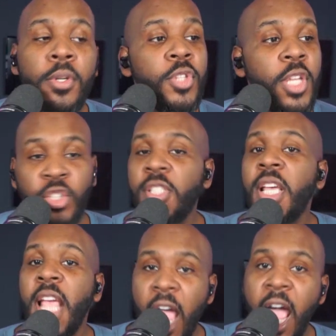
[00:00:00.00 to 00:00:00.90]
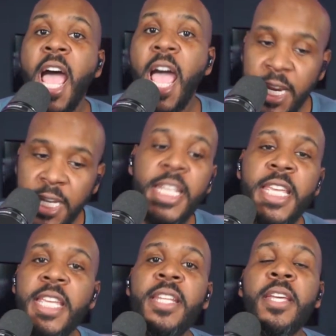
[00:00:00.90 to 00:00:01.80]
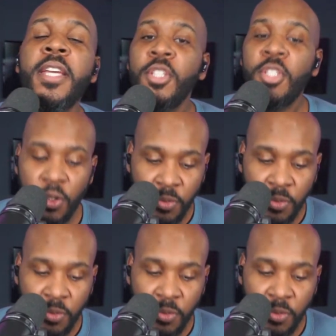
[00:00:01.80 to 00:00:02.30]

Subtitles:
that she's like, I need to